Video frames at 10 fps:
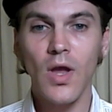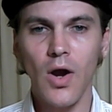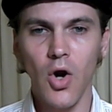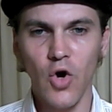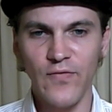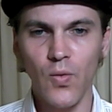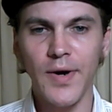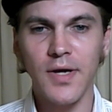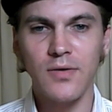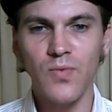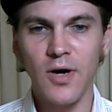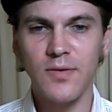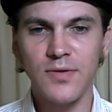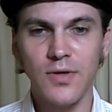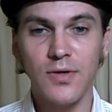Hello everyone and
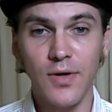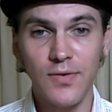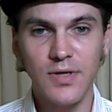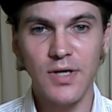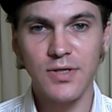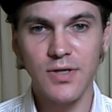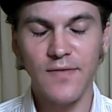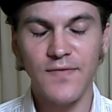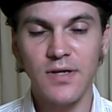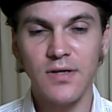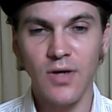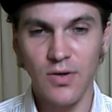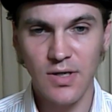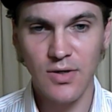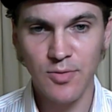welcome to another edition of the
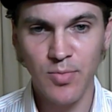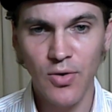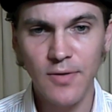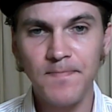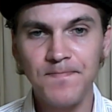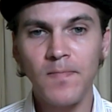Ghost Lair's Report.